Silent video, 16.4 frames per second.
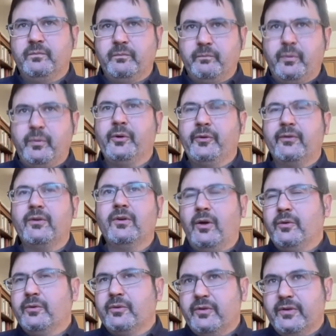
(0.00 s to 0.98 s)

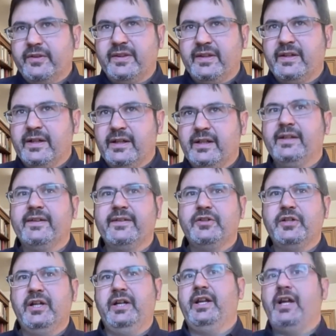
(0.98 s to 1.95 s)
post-colonial, the earliest
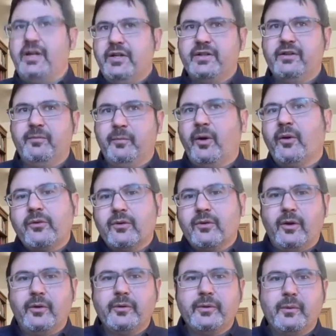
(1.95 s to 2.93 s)
generation of
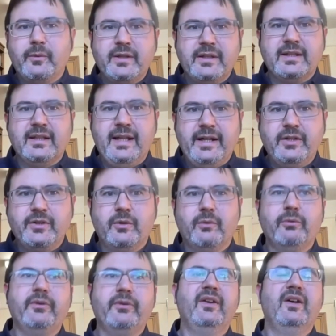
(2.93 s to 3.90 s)
post-colonial
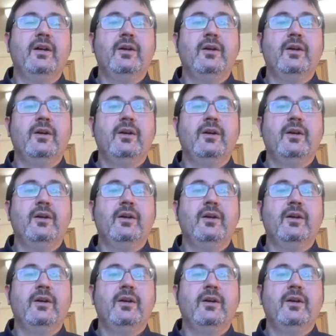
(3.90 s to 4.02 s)
intellectuals